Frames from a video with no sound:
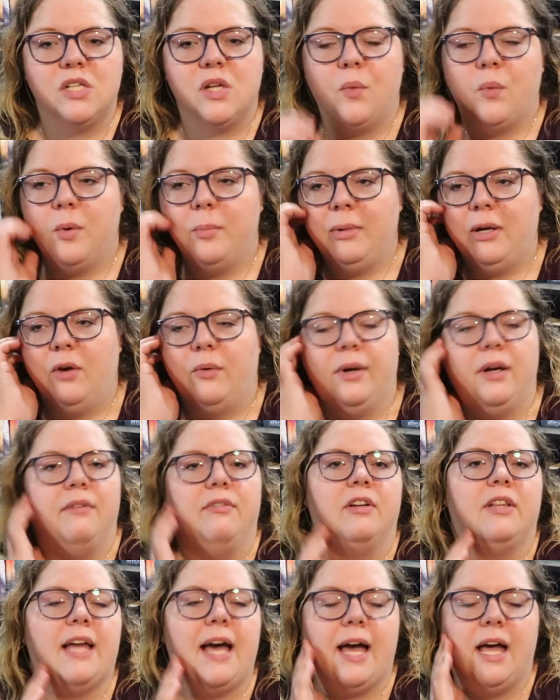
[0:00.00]
so I will be going
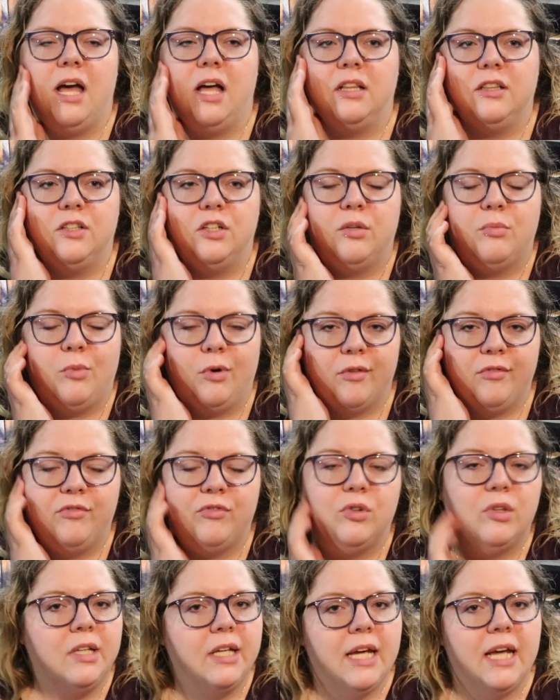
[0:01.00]
over that a little more
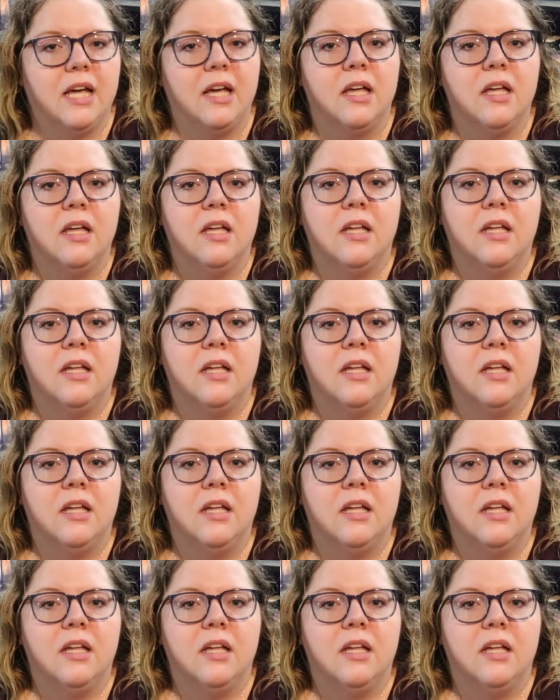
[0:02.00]
fully